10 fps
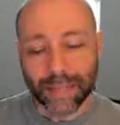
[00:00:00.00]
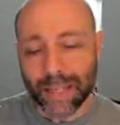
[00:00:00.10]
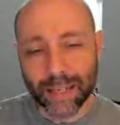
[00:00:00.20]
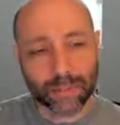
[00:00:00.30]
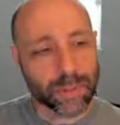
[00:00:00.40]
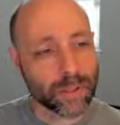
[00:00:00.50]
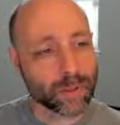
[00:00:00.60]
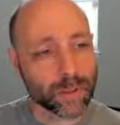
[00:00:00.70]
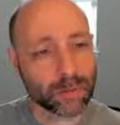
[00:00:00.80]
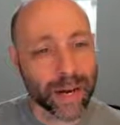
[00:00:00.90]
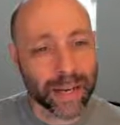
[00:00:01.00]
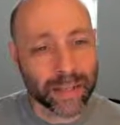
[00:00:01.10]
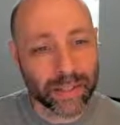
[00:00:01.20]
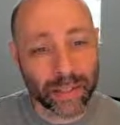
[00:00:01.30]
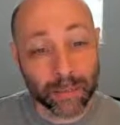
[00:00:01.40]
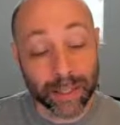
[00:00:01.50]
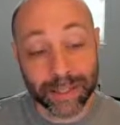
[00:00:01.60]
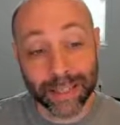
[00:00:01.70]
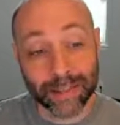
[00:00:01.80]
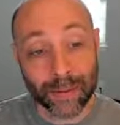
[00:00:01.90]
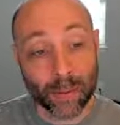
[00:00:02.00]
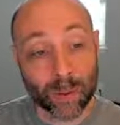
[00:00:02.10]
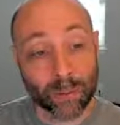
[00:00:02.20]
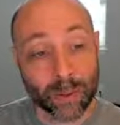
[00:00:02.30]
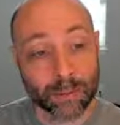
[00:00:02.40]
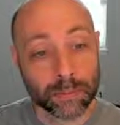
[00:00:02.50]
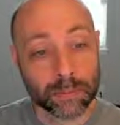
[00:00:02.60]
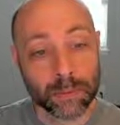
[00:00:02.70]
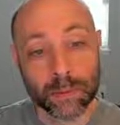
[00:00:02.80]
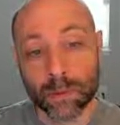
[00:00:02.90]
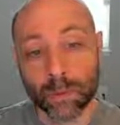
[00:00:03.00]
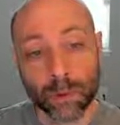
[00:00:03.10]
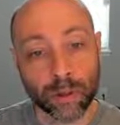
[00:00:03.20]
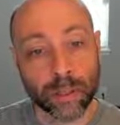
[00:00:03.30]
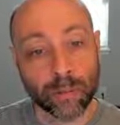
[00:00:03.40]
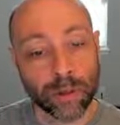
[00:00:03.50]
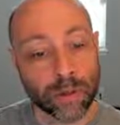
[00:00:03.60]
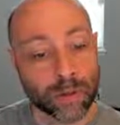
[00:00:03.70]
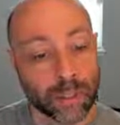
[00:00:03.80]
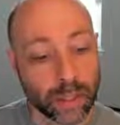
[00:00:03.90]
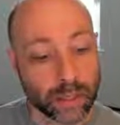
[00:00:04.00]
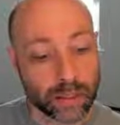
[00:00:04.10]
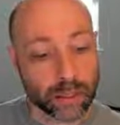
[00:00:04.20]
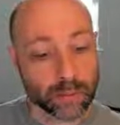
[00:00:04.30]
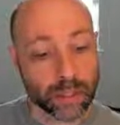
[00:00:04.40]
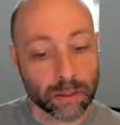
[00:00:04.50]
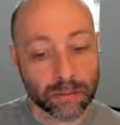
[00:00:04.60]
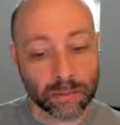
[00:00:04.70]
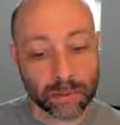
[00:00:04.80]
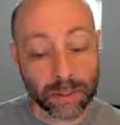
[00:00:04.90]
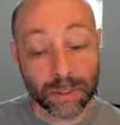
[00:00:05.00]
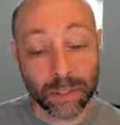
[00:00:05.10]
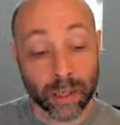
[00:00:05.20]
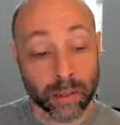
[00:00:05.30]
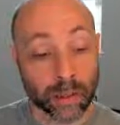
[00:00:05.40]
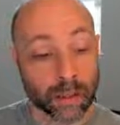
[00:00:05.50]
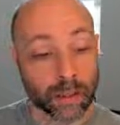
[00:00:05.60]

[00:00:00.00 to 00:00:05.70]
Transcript: I'm using the word range in there because that's the normal word that we use in HTML for a slider.